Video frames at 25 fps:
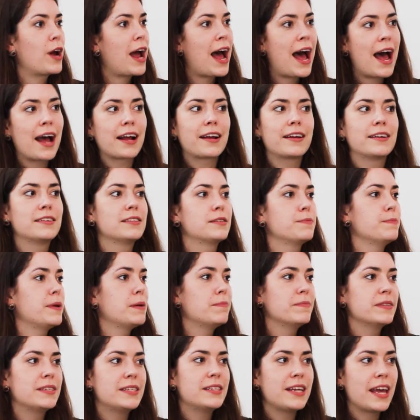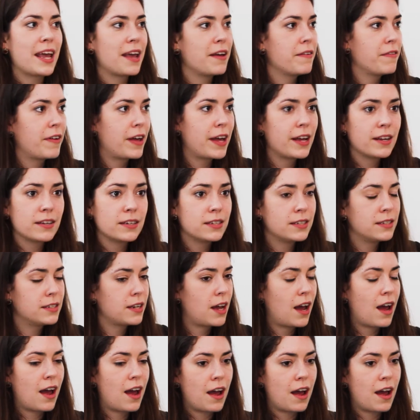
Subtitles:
Atkins, Mims Davis,